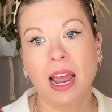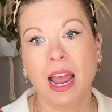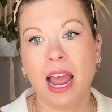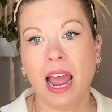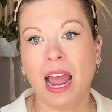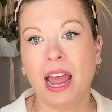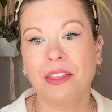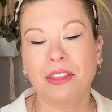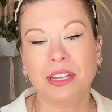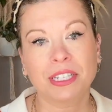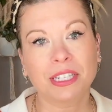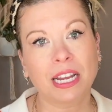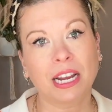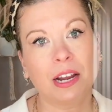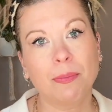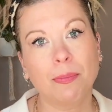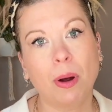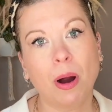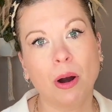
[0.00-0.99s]
And the
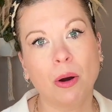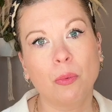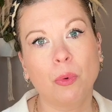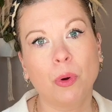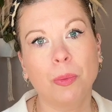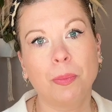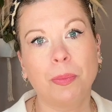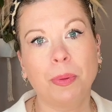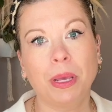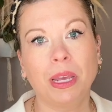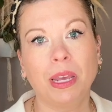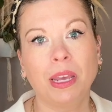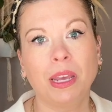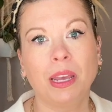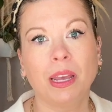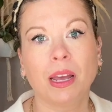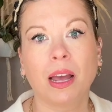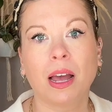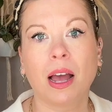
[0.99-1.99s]
second part will
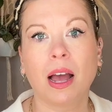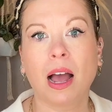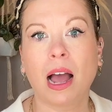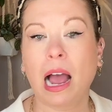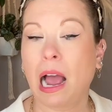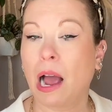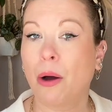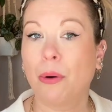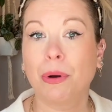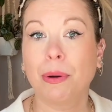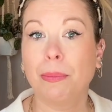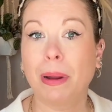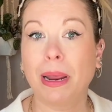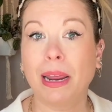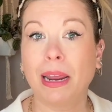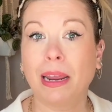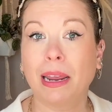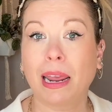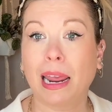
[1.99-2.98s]
be how to
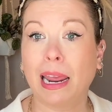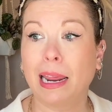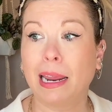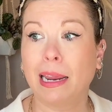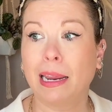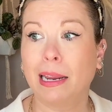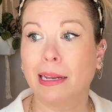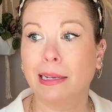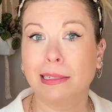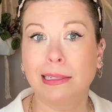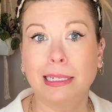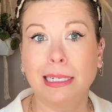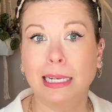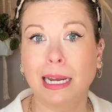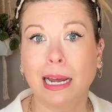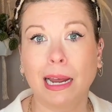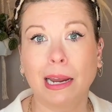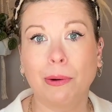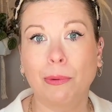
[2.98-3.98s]
make a
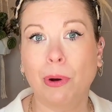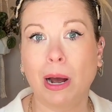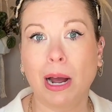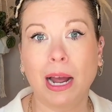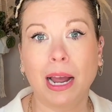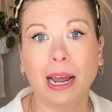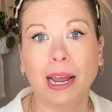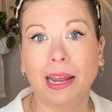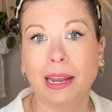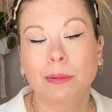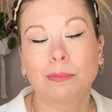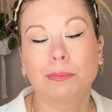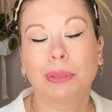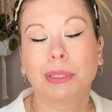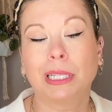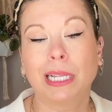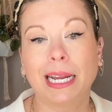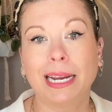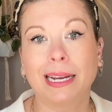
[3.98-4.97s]
DIY
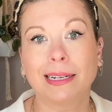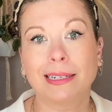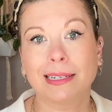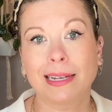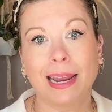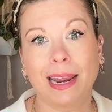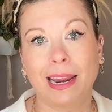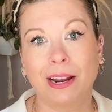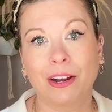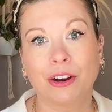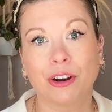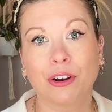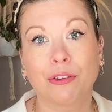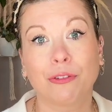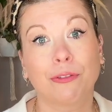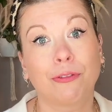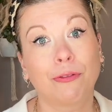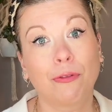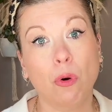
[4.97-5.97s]
plant hanger
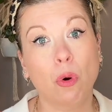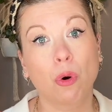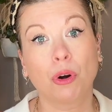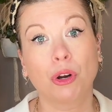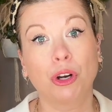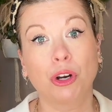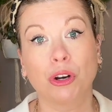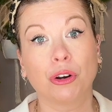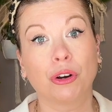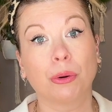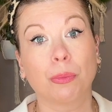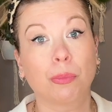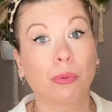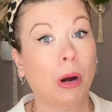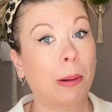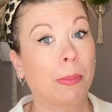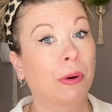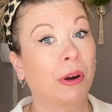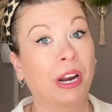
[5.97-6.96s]
for your
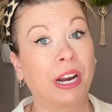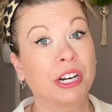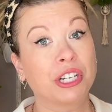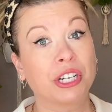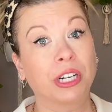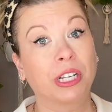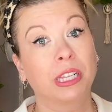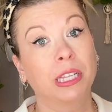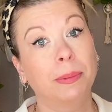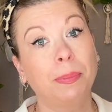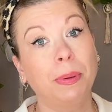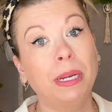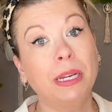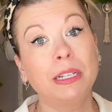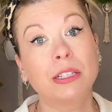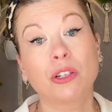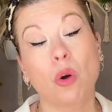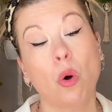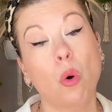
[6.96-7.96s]
propagation
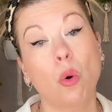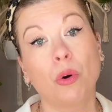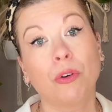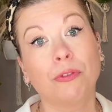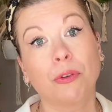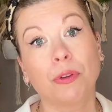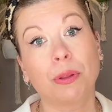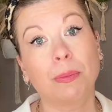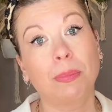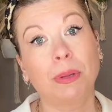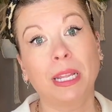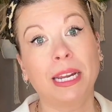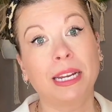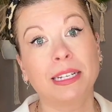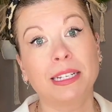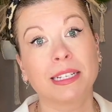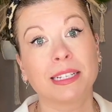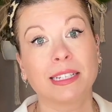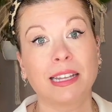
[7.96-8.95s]
clippings or for the plant
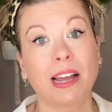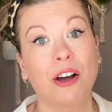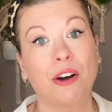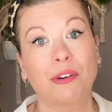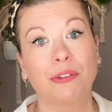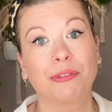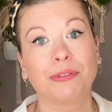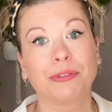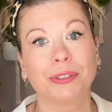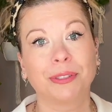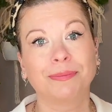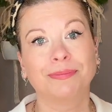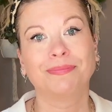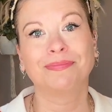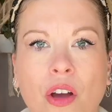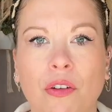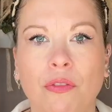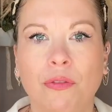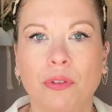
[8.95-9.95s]
itself.
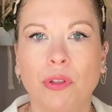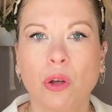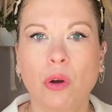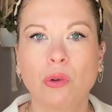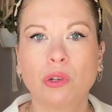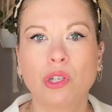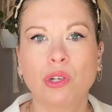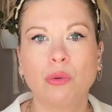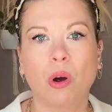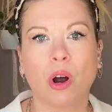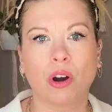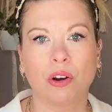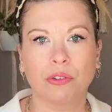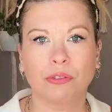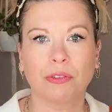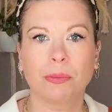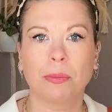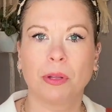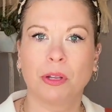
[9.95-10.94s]
For those who aren't
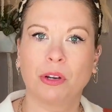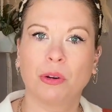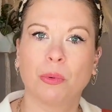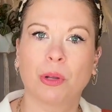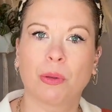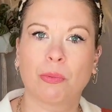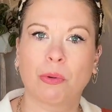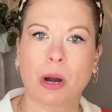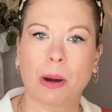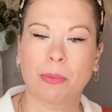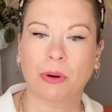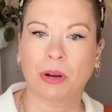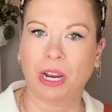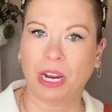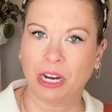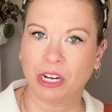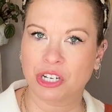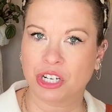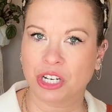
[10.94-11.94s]
familiar with
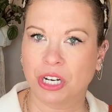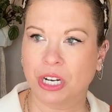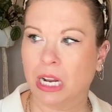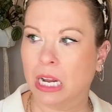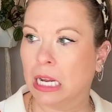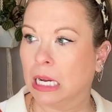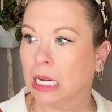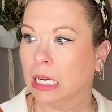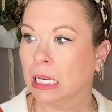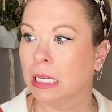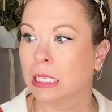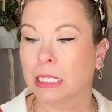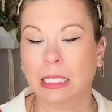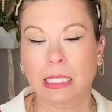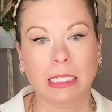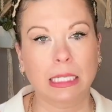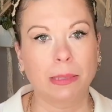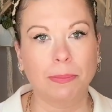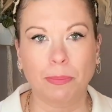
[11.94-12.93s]
propagation, a
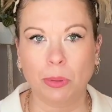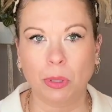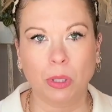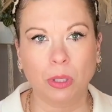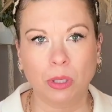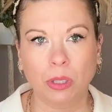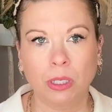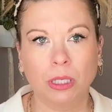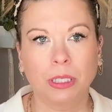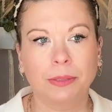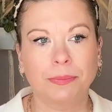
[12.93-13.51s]
simple